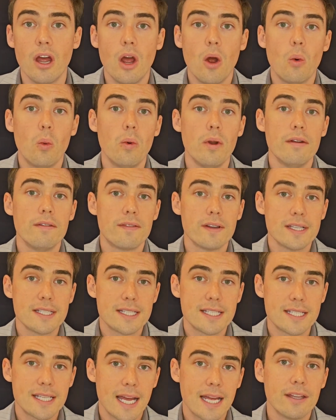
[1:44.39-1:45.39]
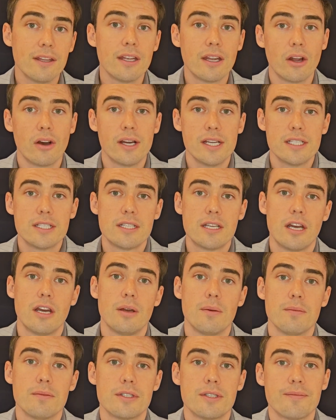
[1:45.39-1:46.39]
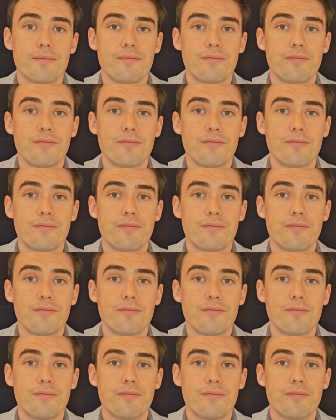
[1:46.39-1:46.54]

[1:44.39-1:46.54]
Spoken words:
with standardised terms.